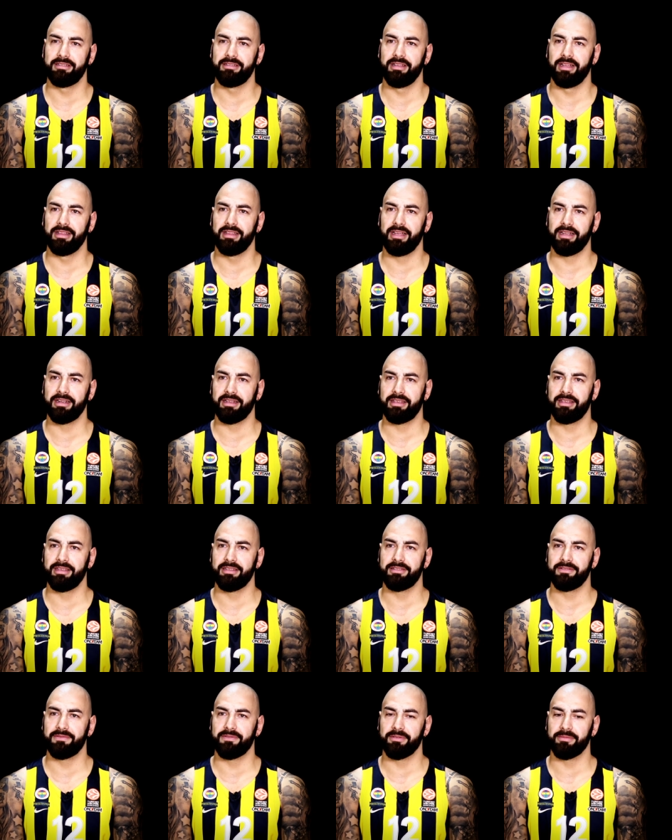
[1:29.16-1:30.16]
a lot of
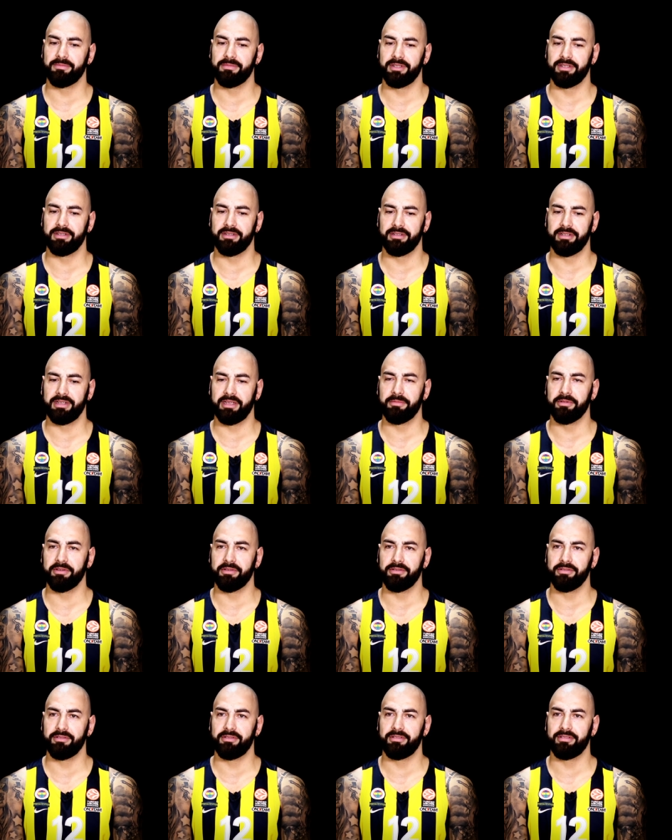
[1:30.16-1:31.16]
kids from the
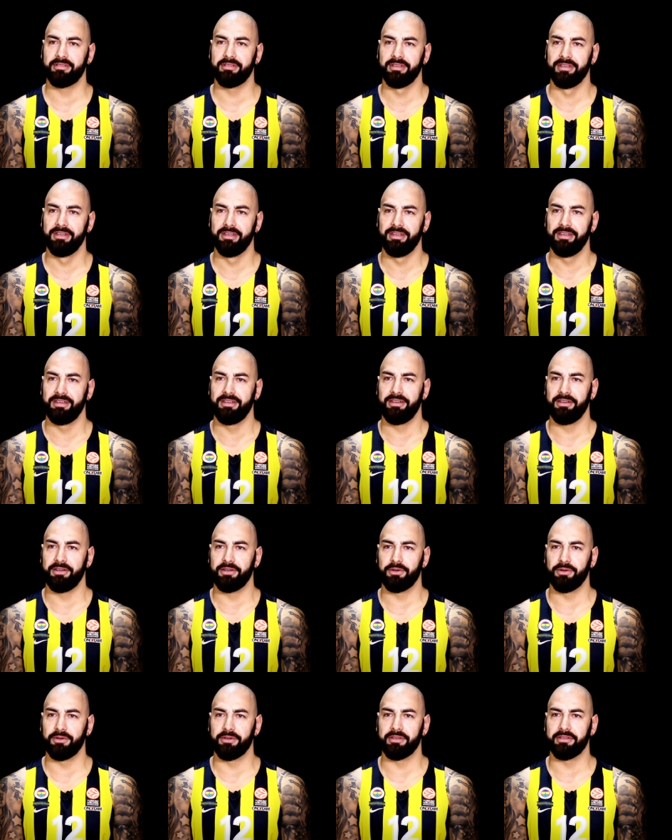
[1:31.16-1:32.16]
neighborhood
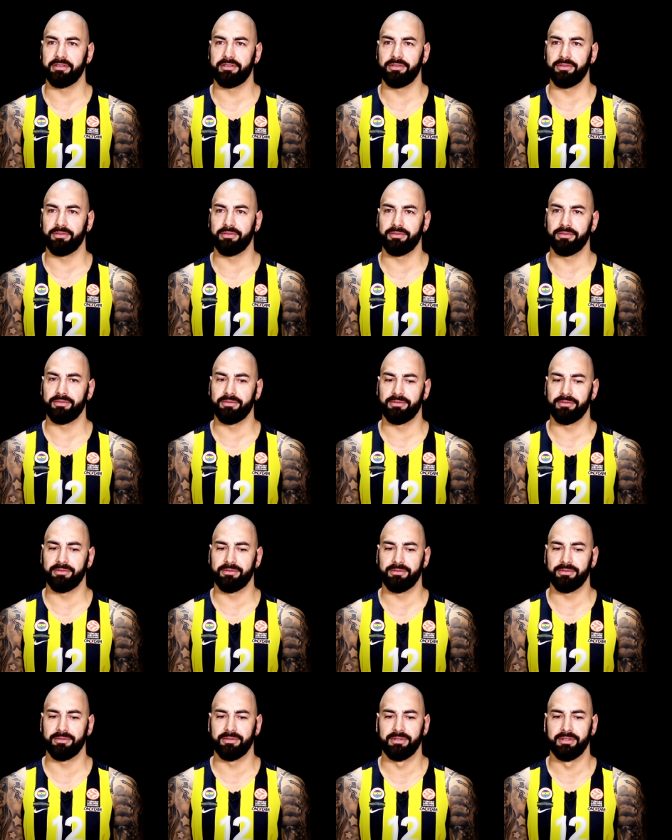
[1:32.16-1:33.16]
going to
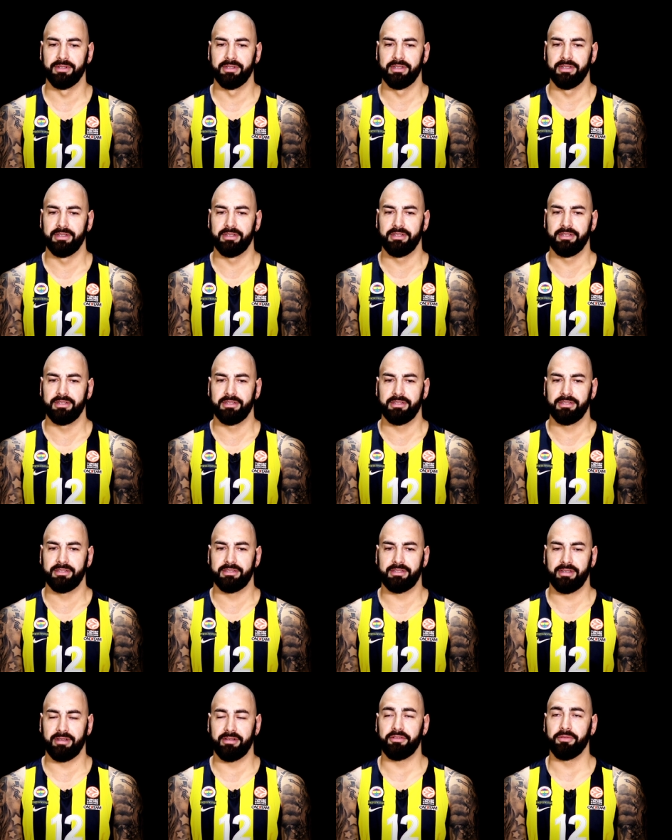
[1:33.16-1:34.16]

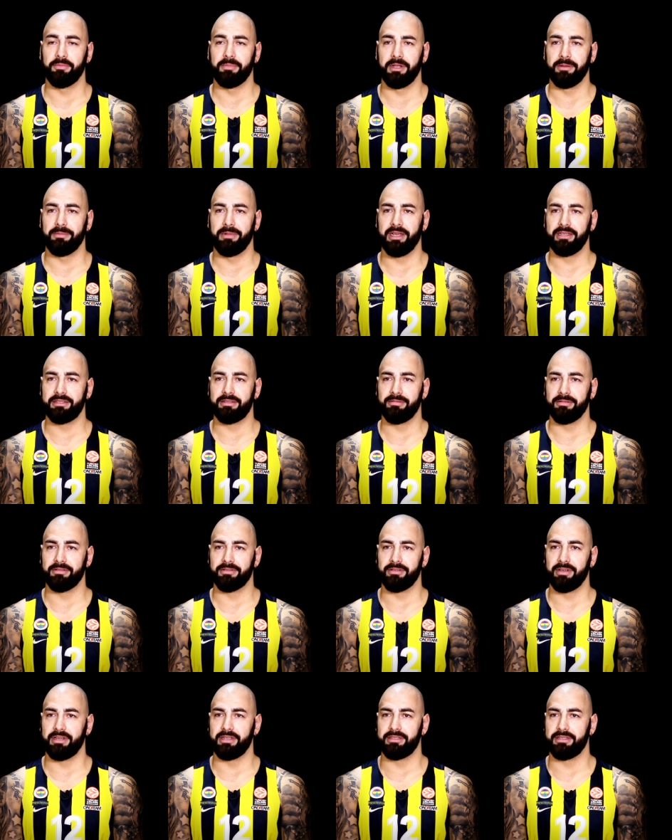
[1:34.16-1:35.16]
start to play basketball.
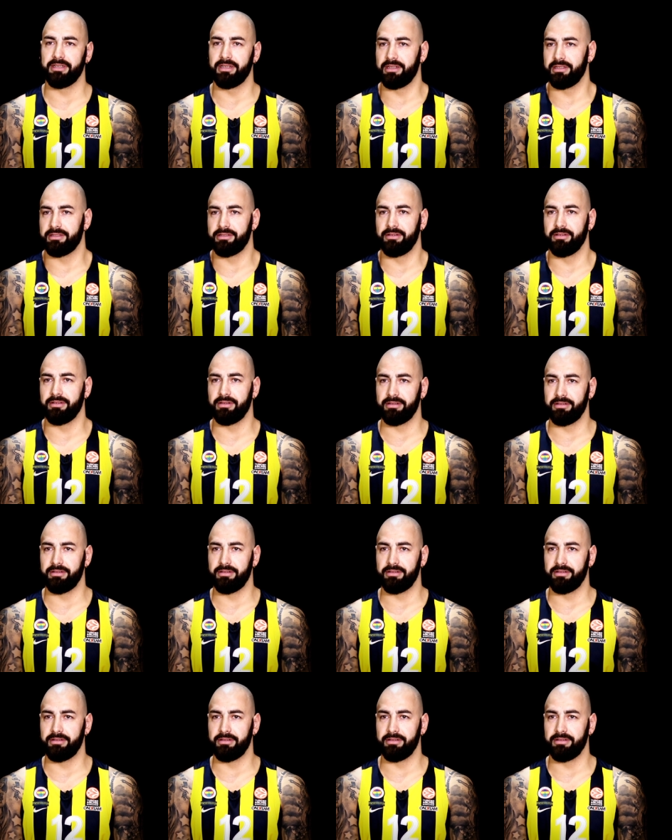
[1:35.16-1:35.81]
So I said, let's go.